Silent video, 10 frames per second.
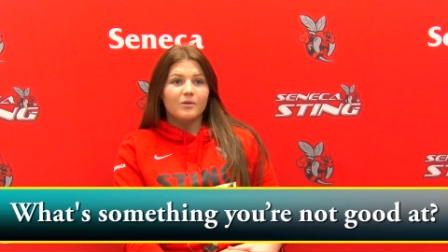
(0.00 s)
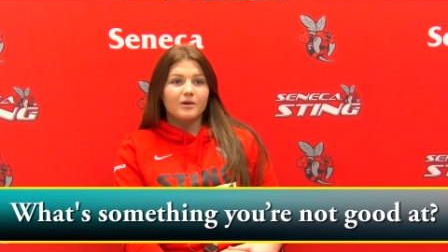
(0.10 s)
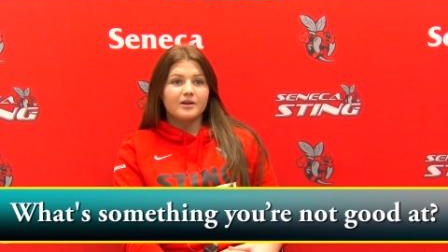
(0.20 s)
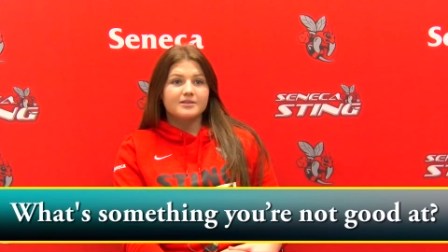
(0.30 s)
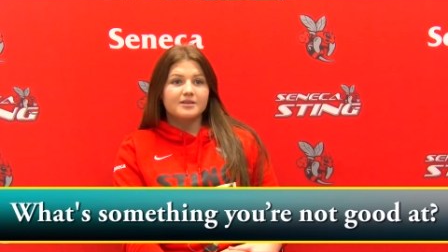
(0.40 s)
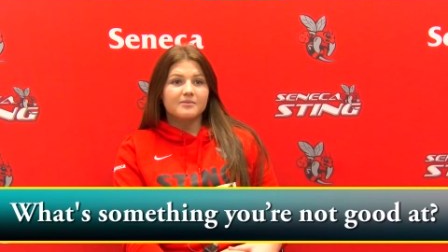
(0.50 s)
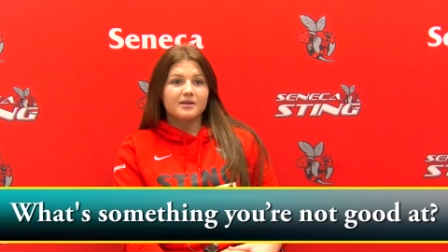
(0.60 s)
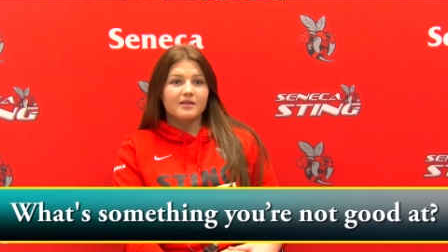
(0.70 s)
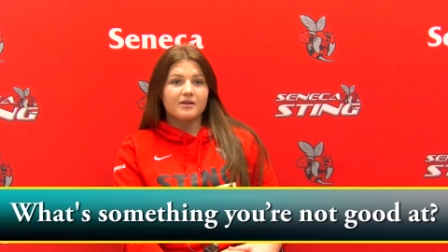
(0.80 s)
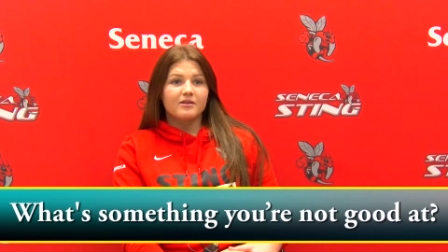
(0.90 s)
What is
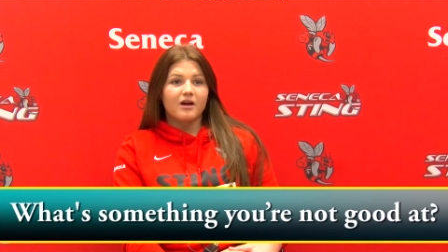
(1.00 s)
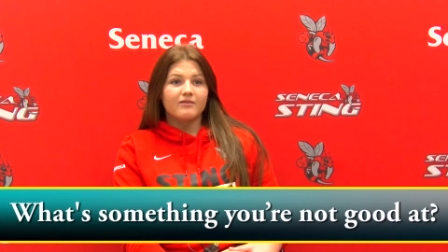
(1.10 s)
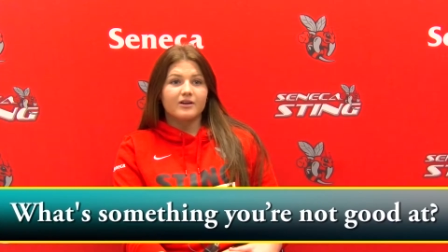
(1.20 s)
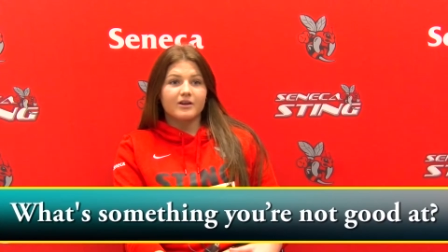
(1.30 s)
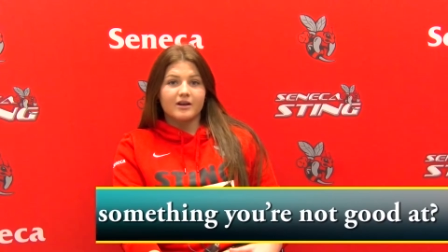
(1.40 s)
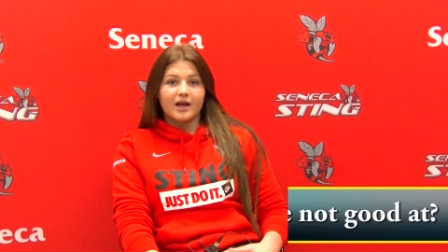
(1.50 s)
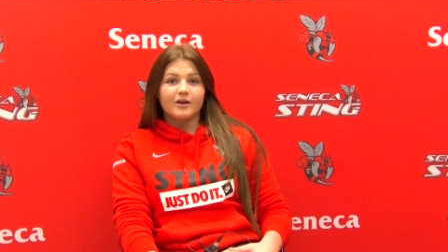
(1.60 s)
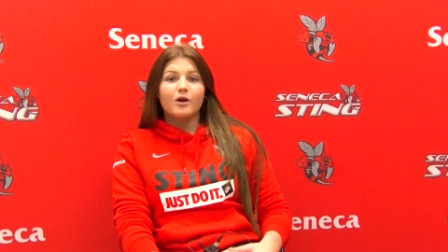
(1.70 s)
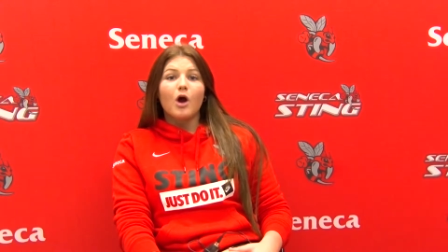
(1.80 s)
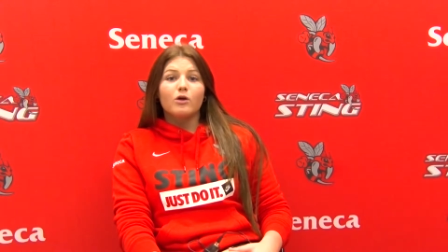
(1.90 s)
something that you're not very good
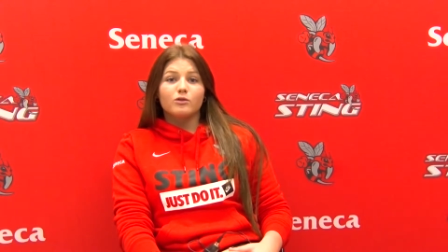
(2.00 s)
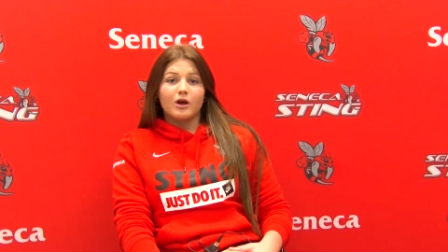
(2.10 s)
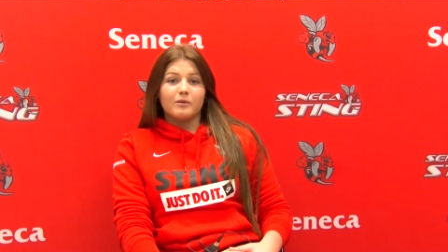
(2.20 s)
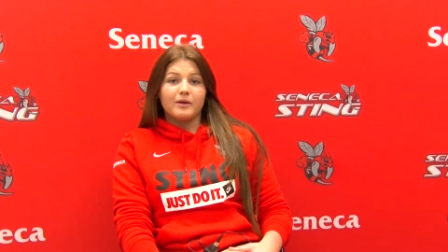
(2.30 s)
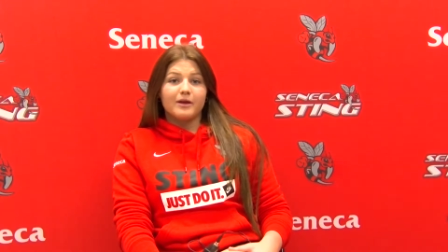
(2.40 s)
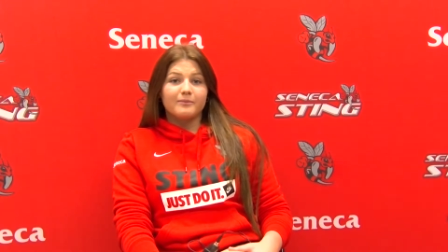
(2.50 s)
at? Rugby.